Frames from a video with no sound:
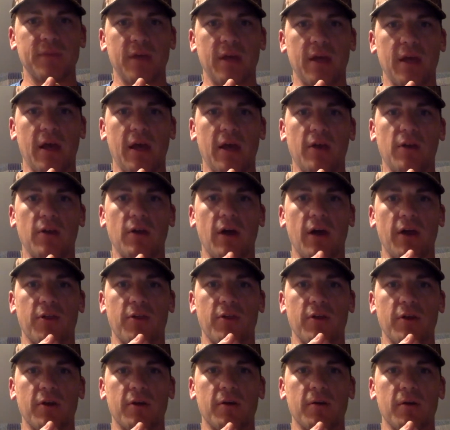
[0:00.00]
And I
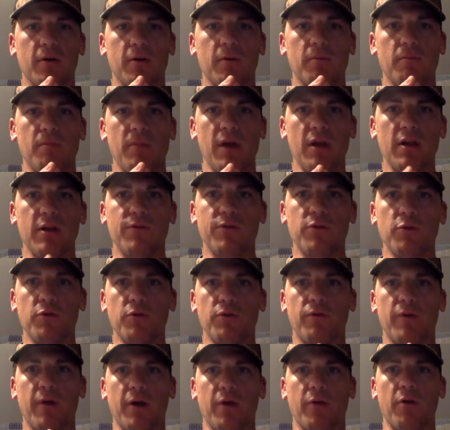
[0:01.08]
think many of you would
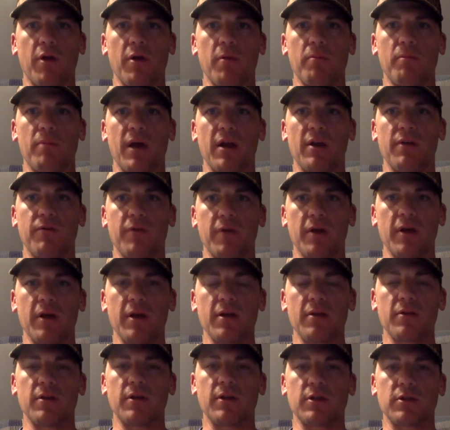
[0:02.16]
find great benefit
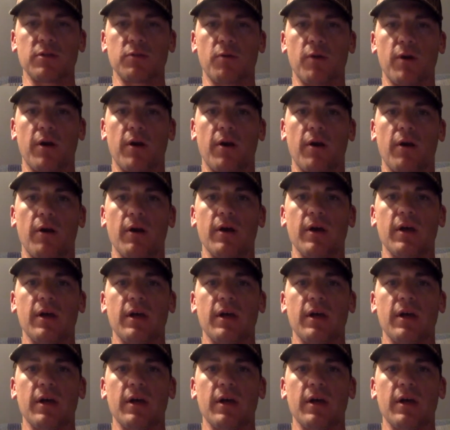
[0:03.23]
in this where